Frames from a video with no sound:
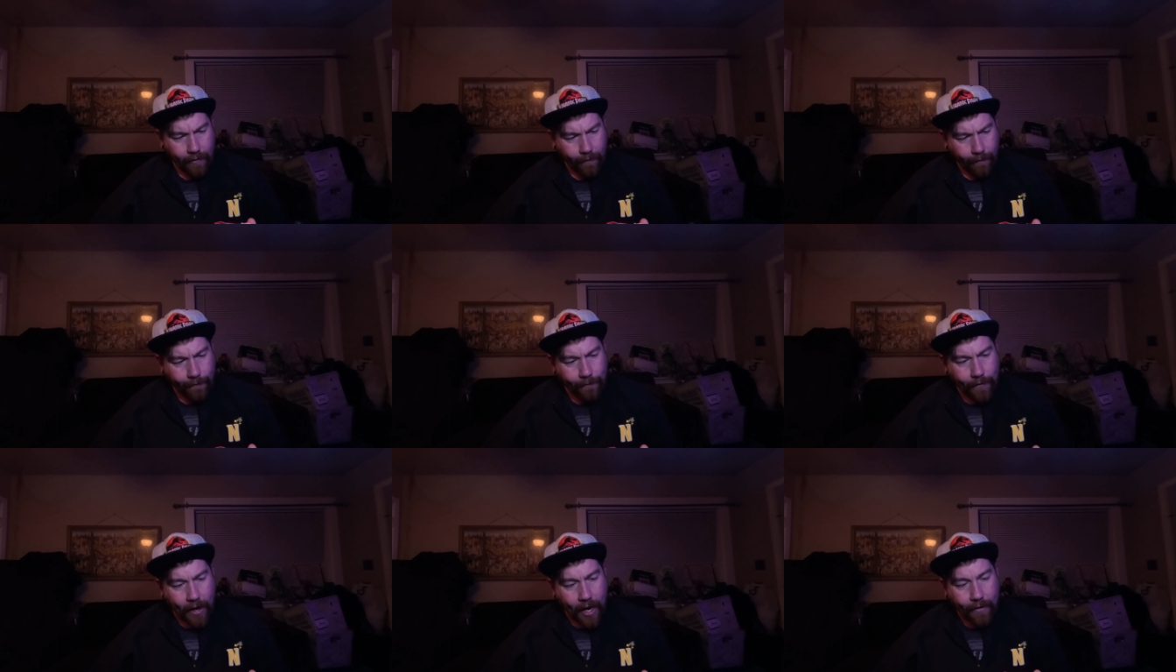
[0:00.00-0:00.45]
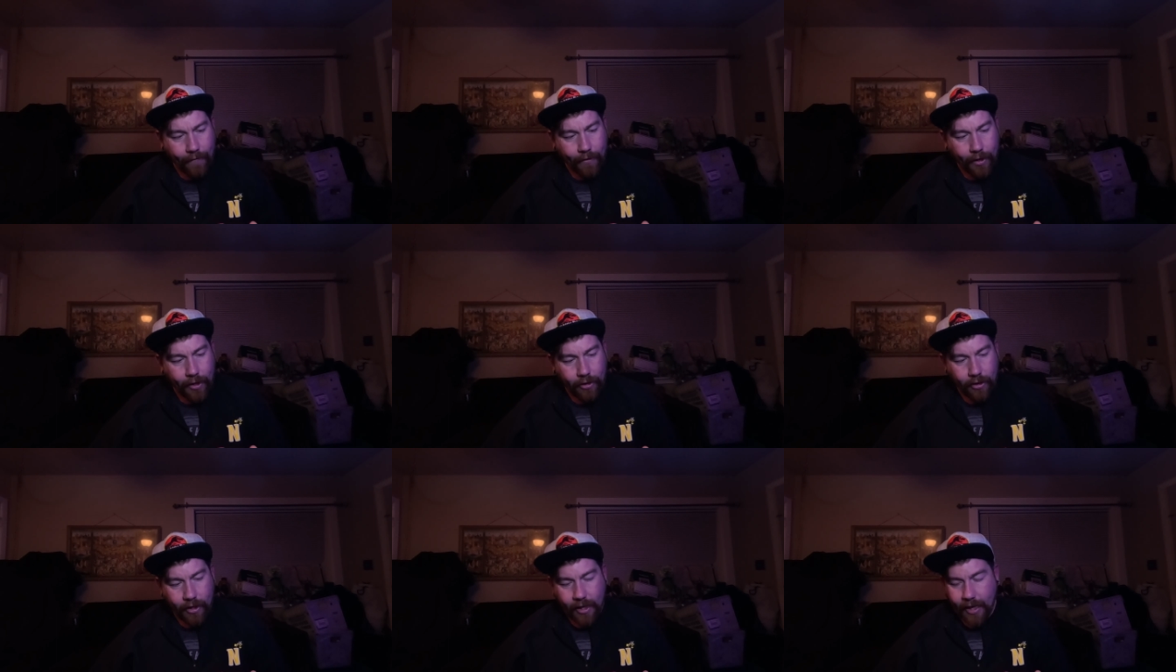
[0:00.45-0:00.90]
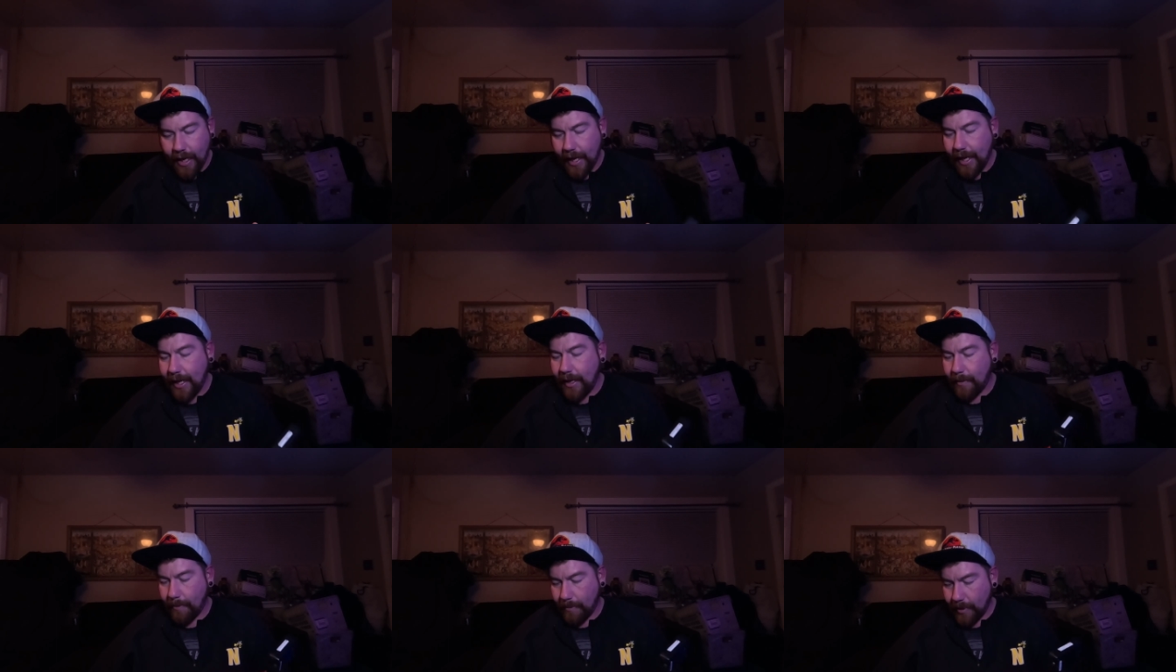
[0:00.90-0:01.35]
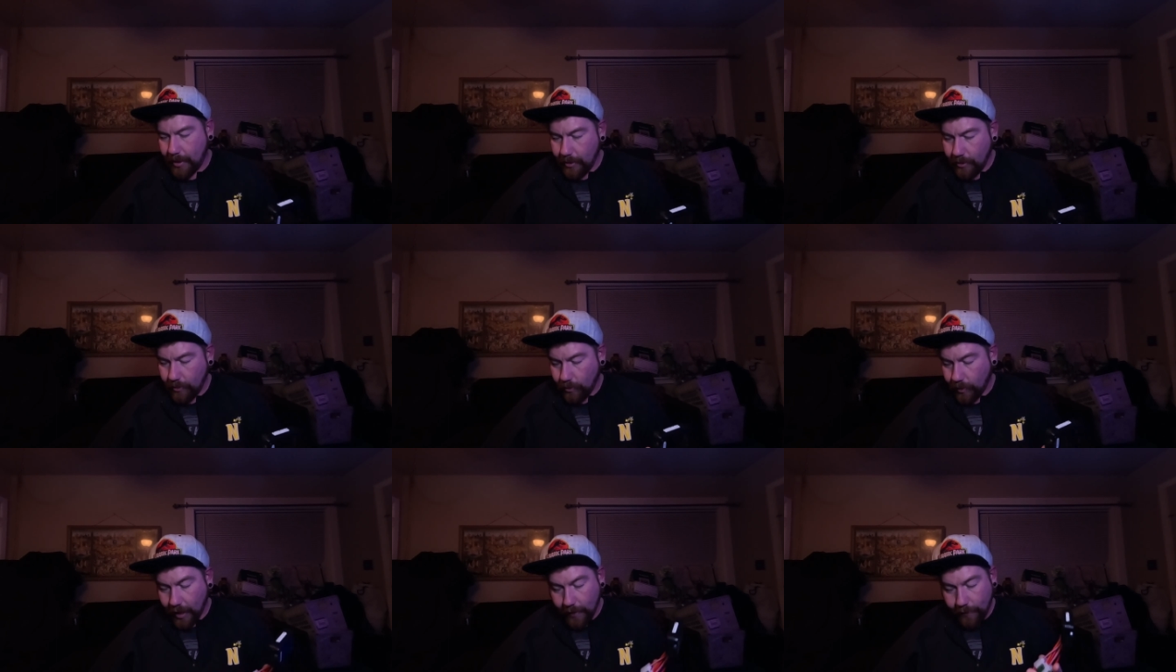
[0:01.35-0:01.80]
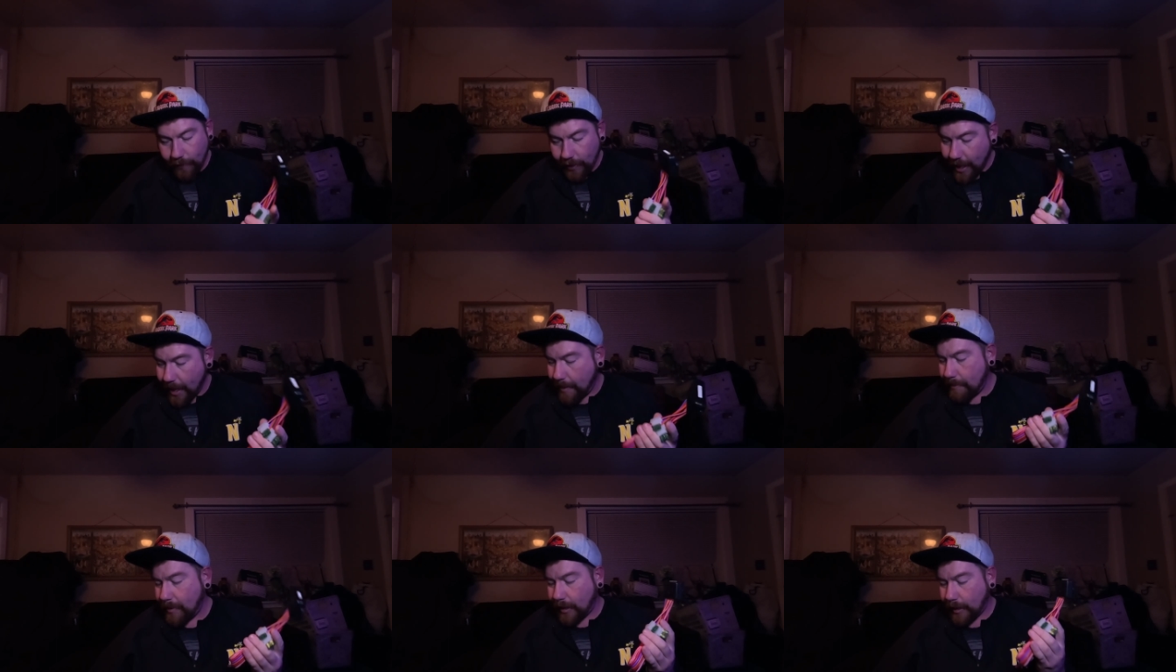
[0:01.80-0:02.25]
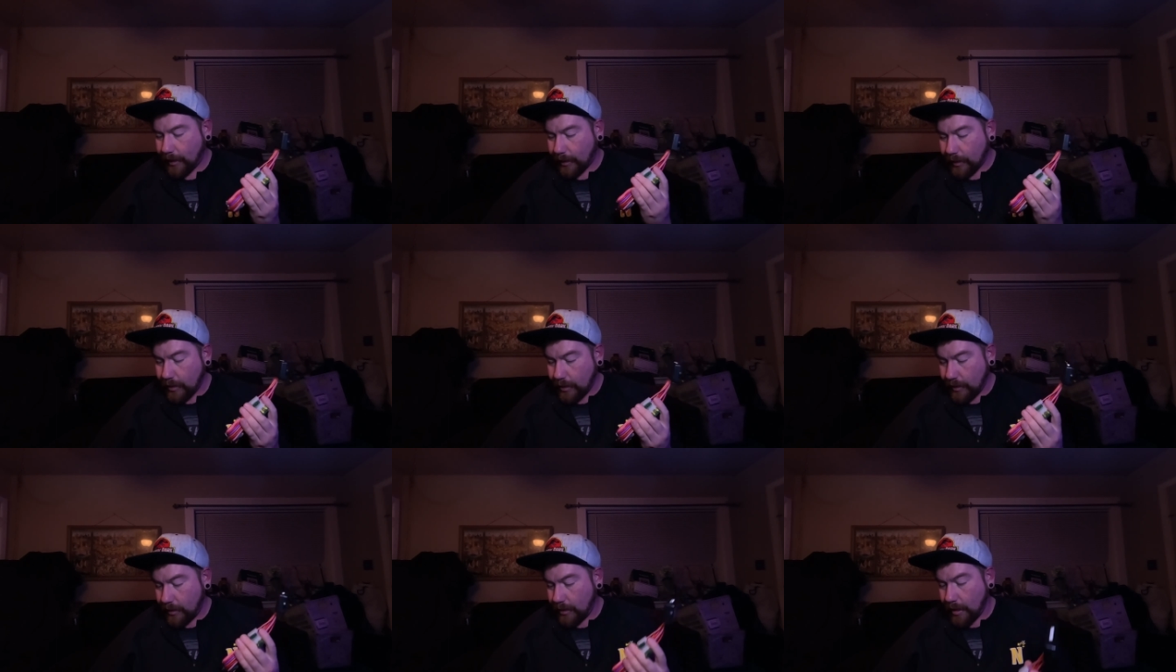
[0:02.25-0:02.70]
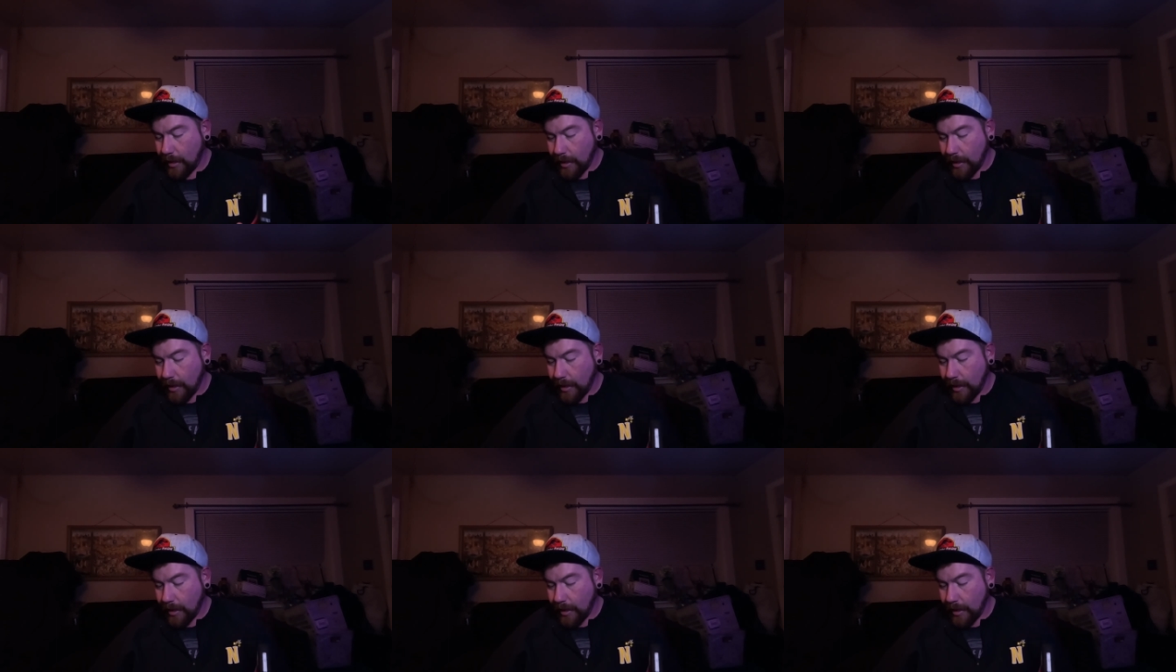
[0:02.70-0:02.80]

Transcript: 500M, whatever that means.